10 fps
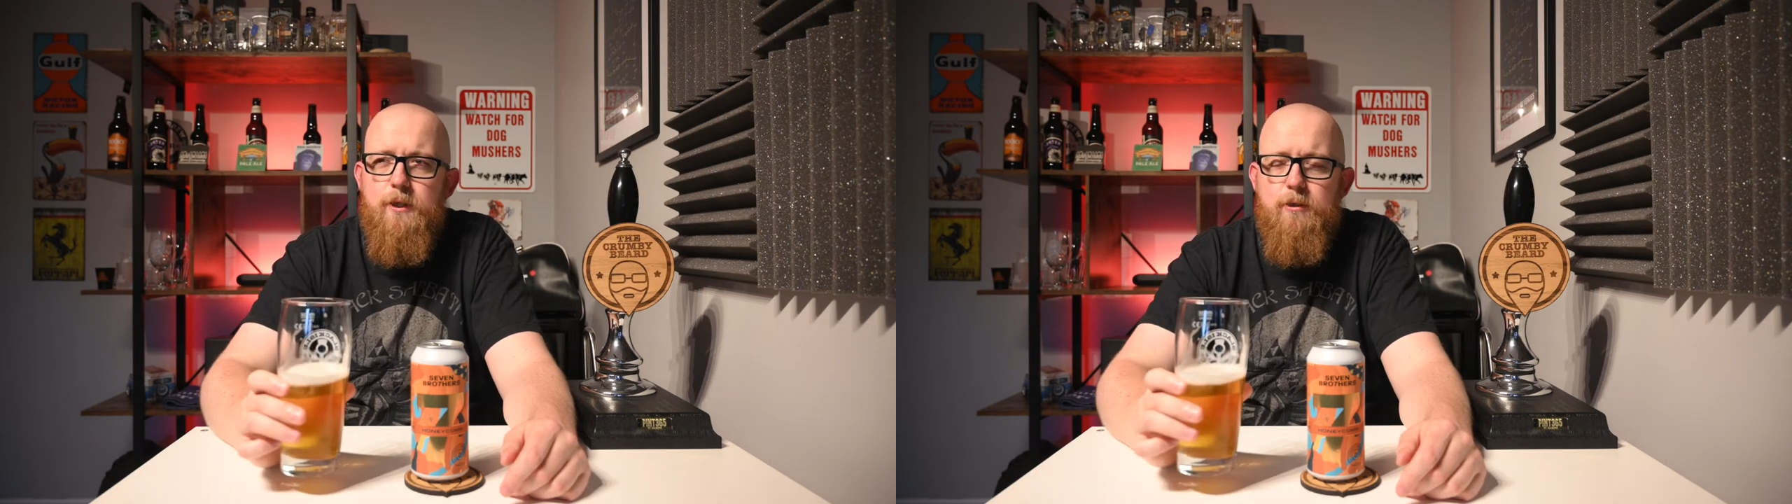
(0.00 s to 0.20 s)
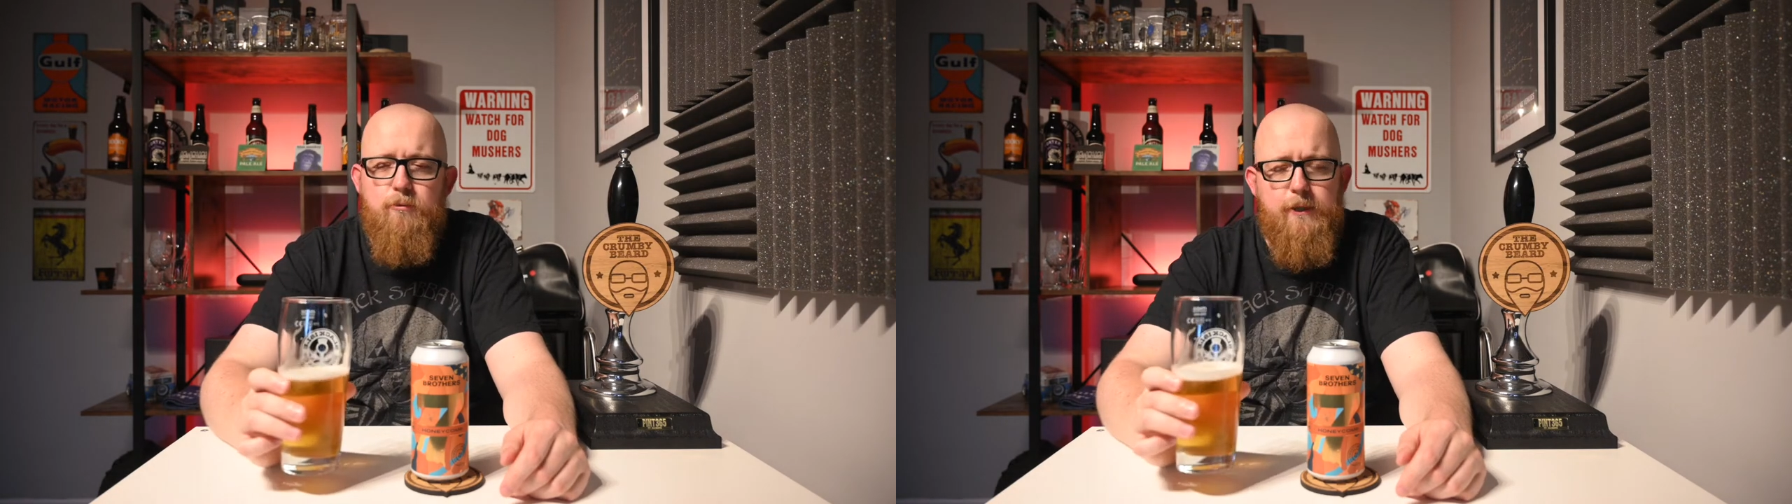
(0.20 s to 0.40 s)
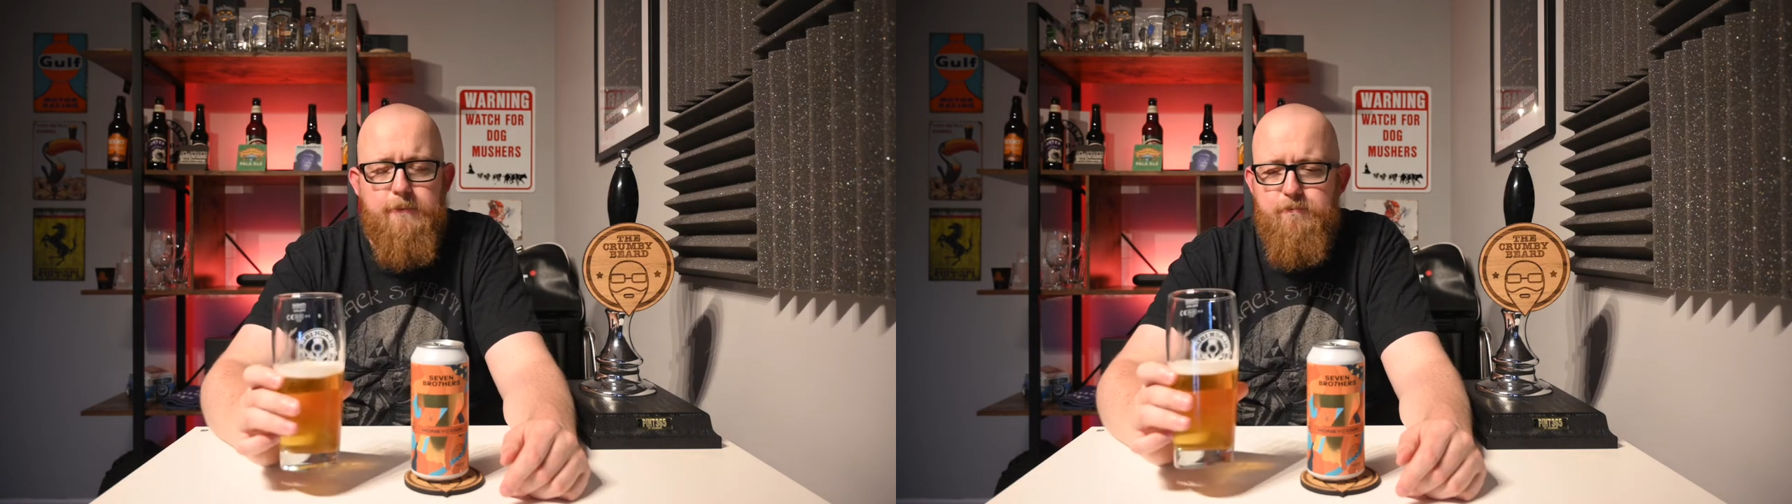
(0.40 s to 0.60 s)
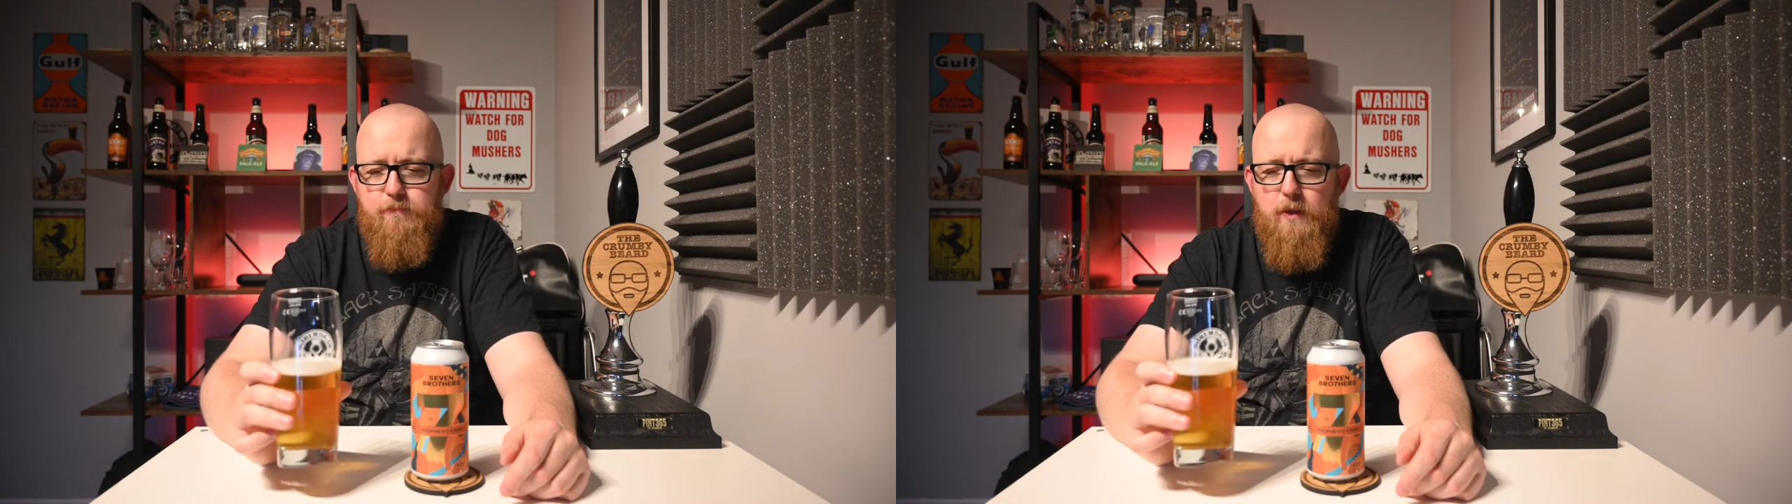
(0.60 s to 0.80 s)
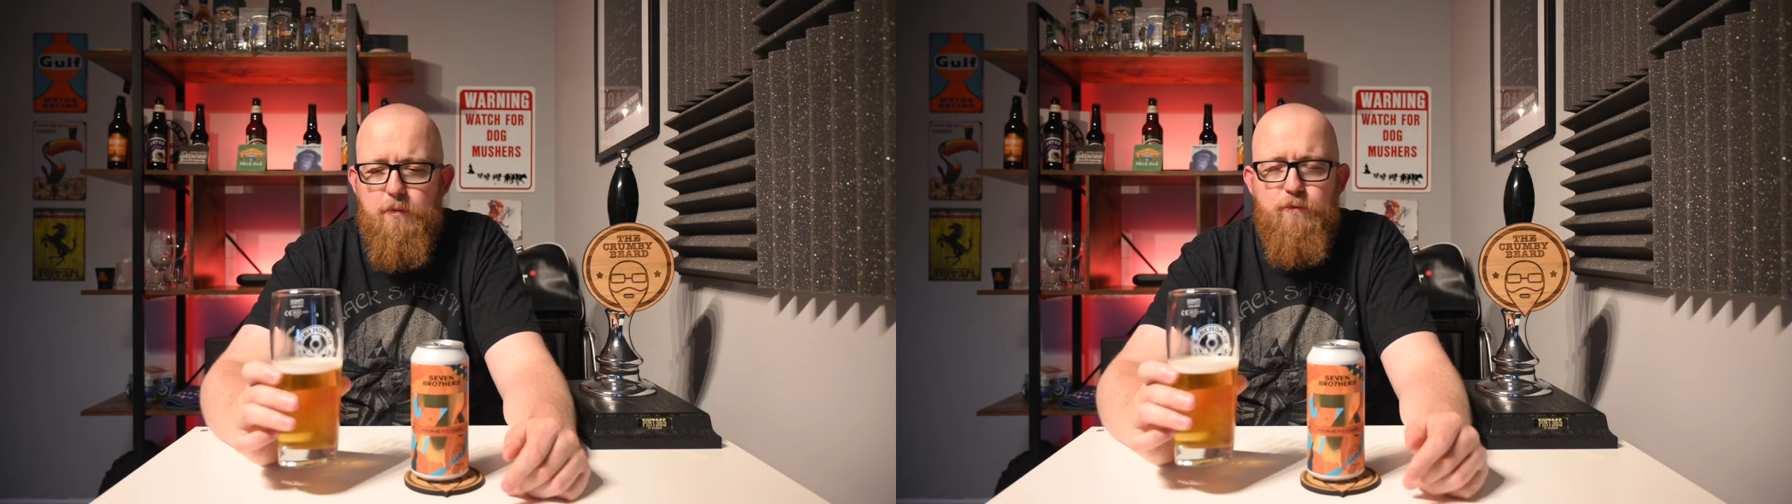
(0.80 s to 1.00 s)
Right.
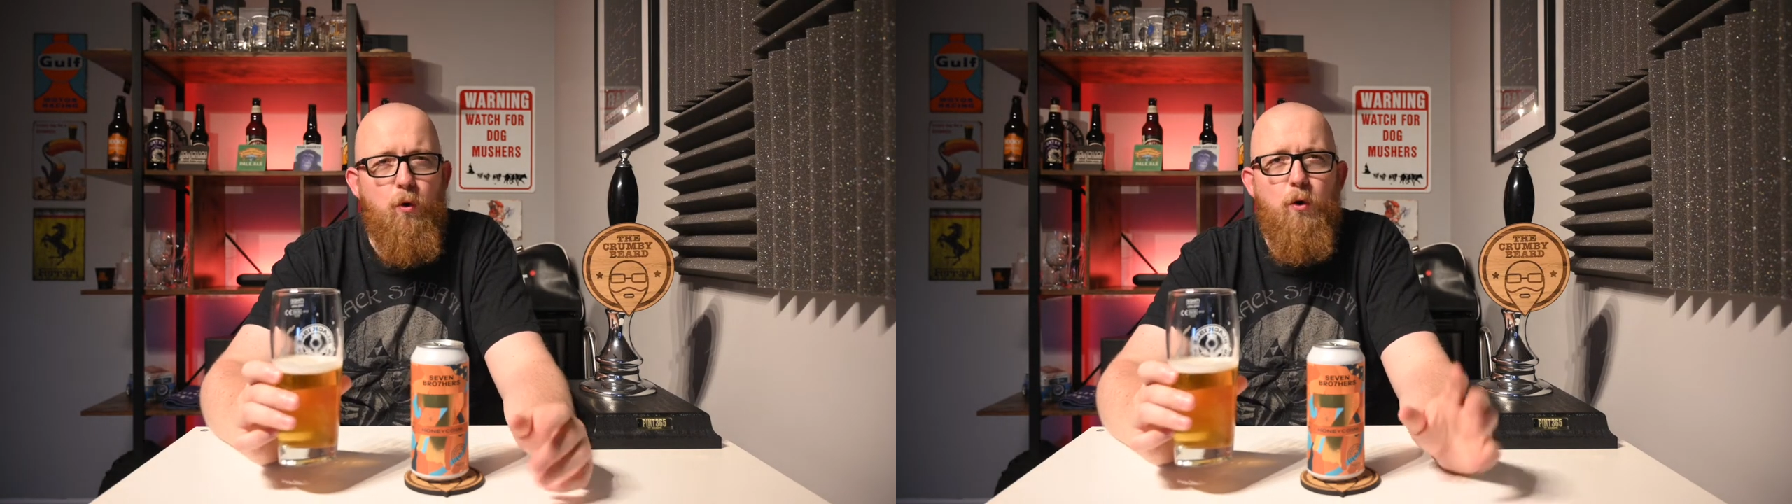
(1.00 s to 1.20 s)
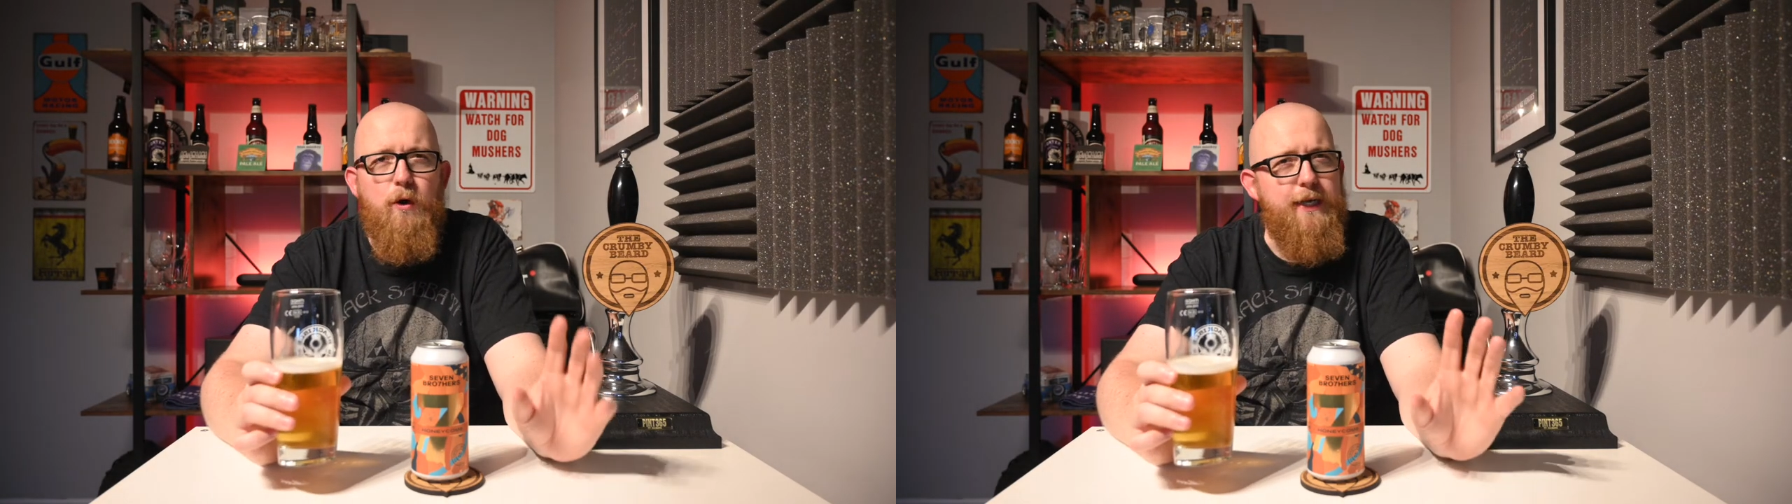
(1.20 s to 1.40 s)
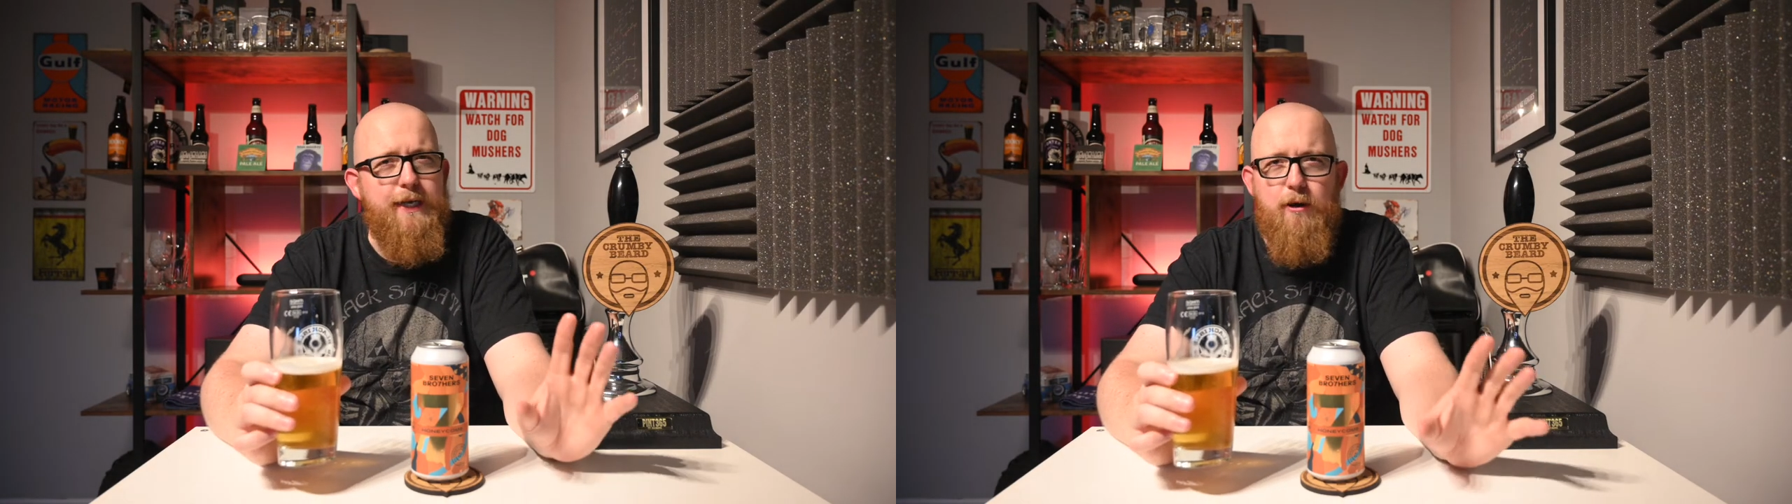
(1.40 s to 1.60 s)
Before I get